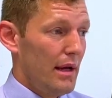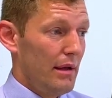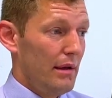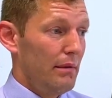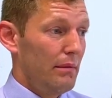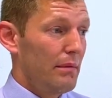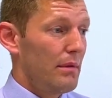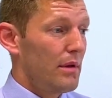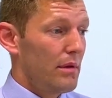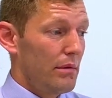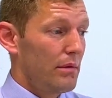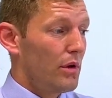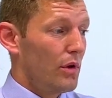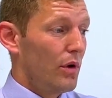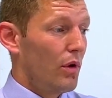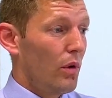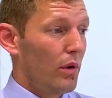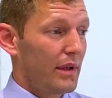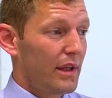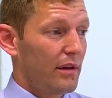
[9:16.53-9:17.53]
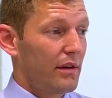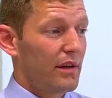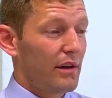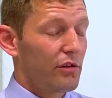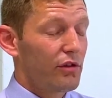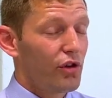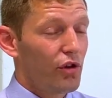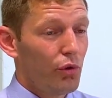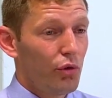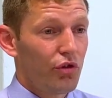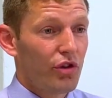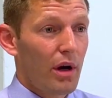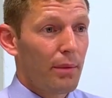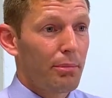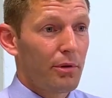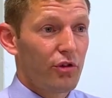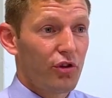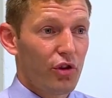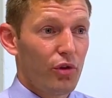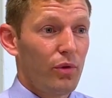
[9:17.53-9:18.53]
There's
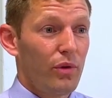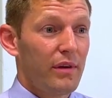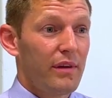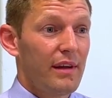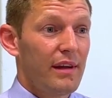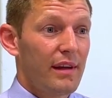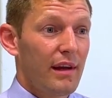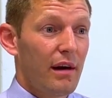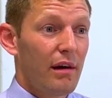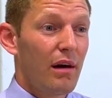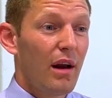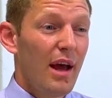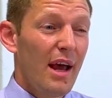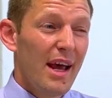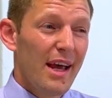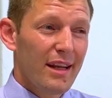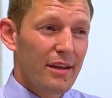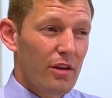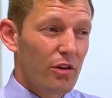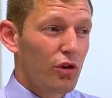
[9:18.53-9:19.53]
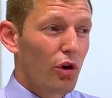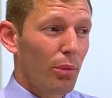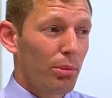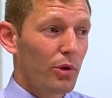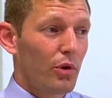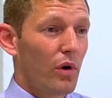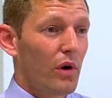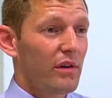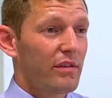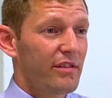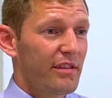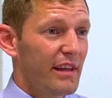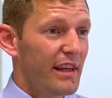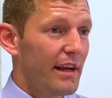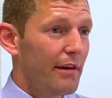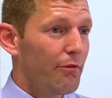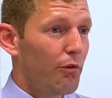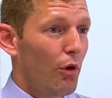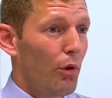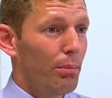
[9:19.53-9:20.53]
huge opportunity there. The
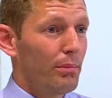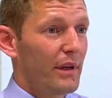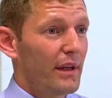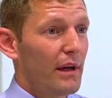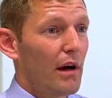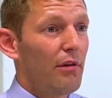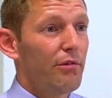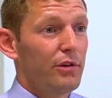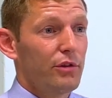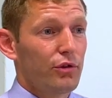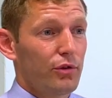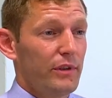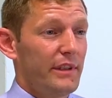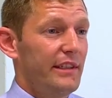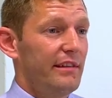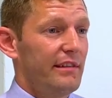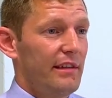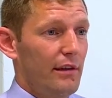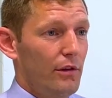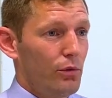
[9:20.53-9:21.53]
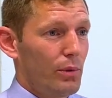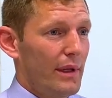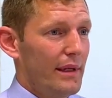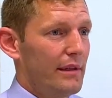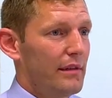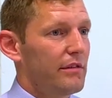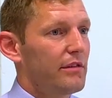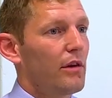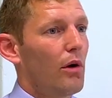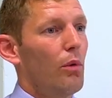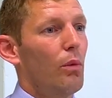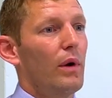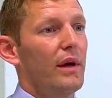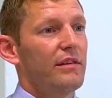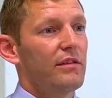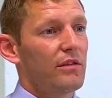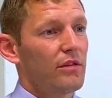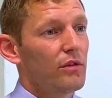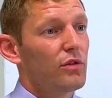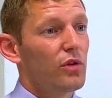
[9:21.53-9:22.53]
WRC have opened an office recently as well in the
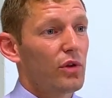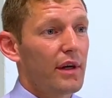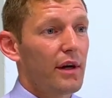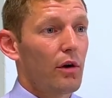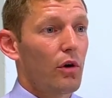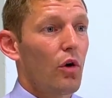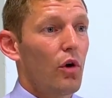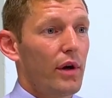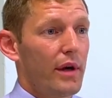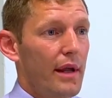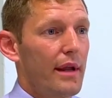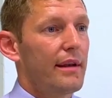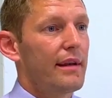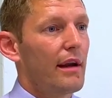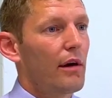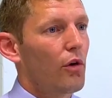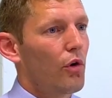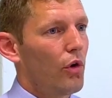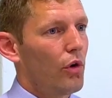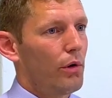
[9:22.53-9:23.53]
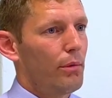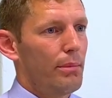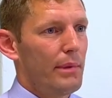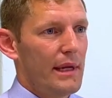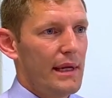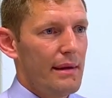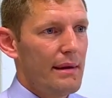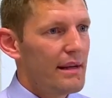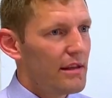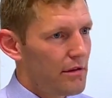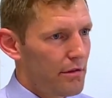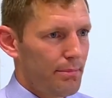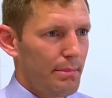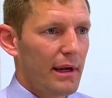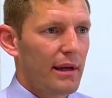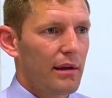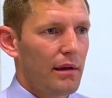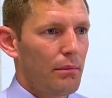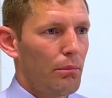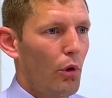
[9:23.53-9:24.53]
southwest, so they're going to be
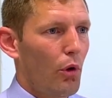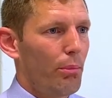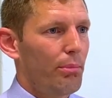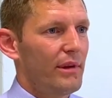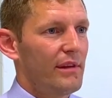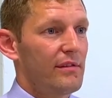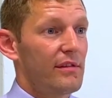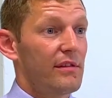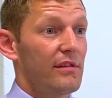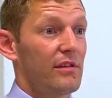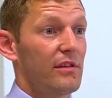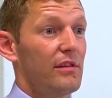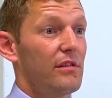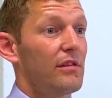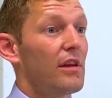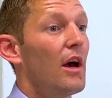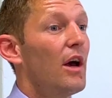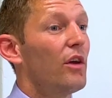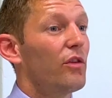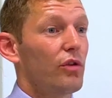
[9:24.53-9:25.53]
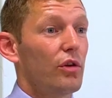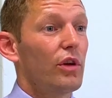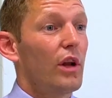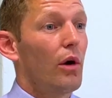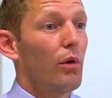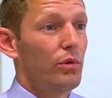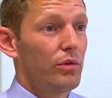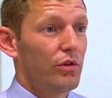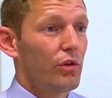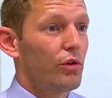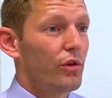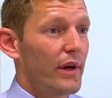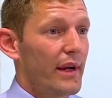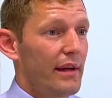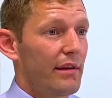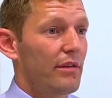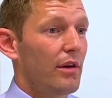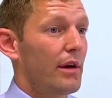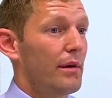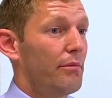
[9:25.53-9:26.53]
inspecting more businesses. Great. So now is
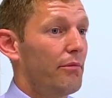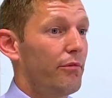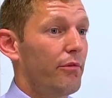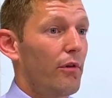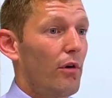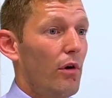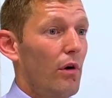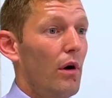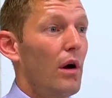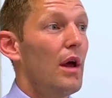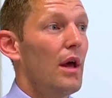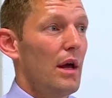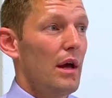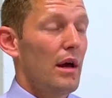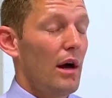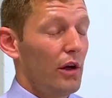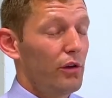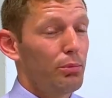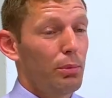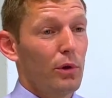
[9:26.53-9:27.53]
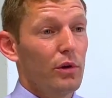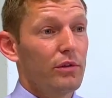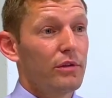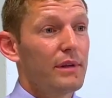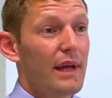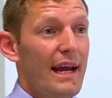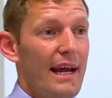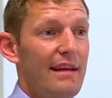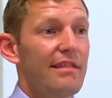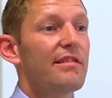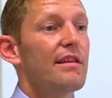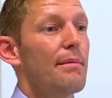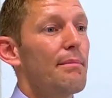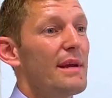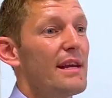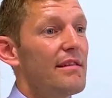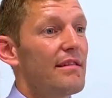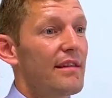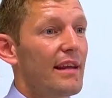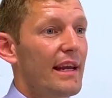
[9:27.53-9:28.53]
a great time for suppose
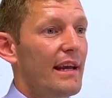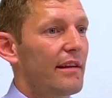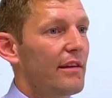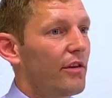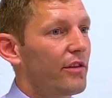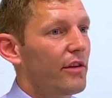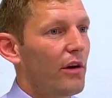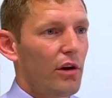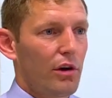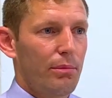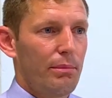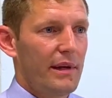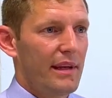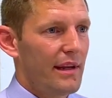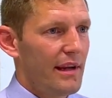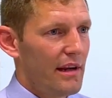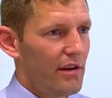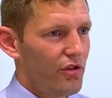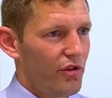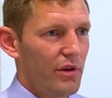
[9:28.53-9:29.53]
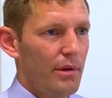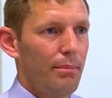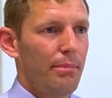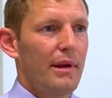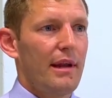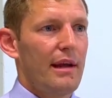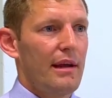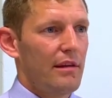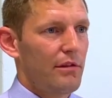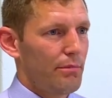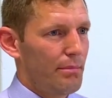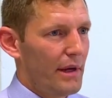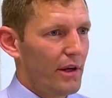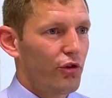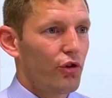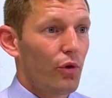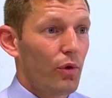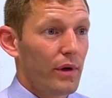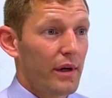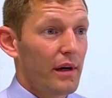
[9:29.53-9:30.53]
SMEs to get their documentation in
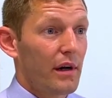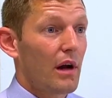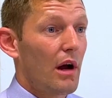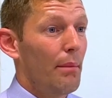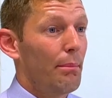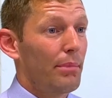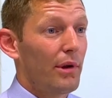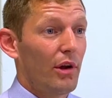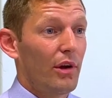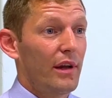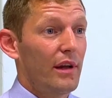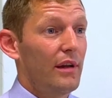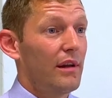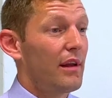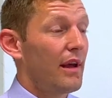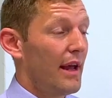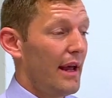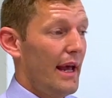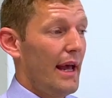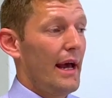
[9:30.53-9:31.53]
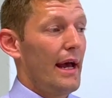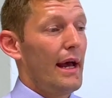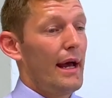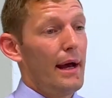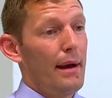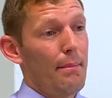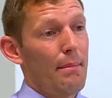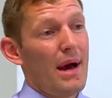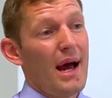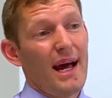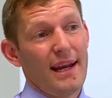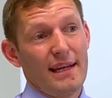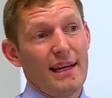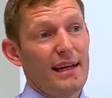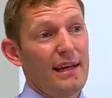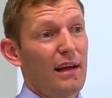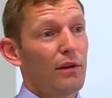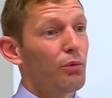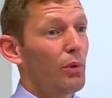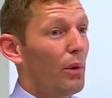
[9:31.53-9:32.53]
place, make sure they're compliant, and
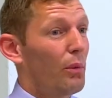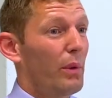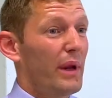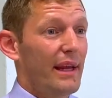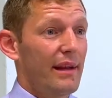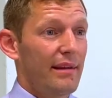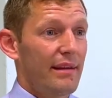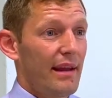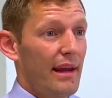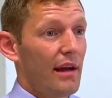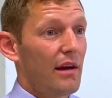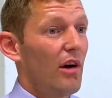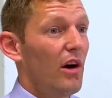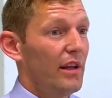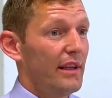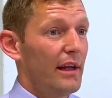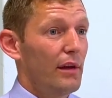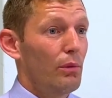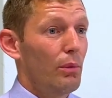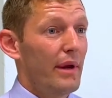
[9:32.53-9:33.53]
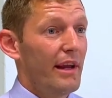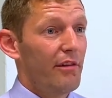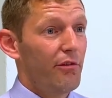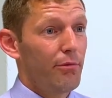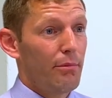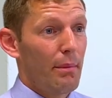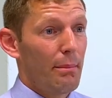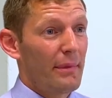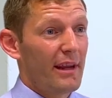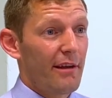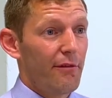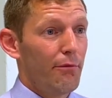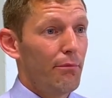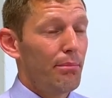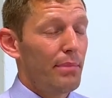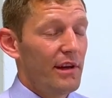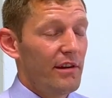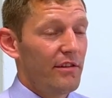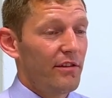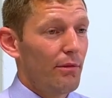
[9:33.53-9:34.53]
then that's where we can take all that away from them
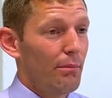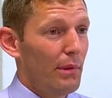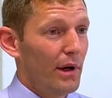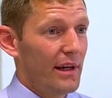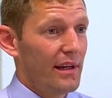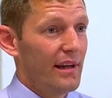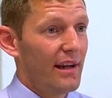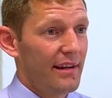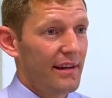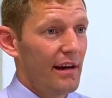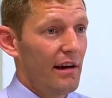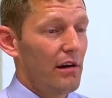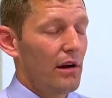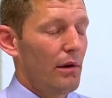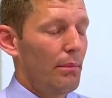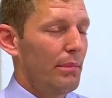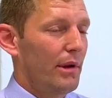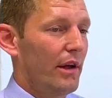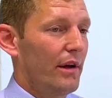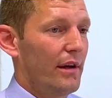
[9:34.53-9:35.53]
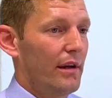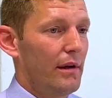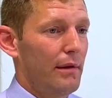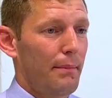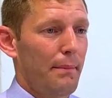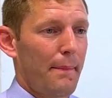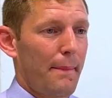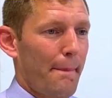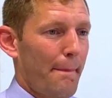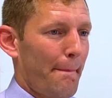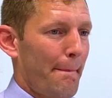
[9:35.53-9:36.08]
and give them peace of mind that they are compliant.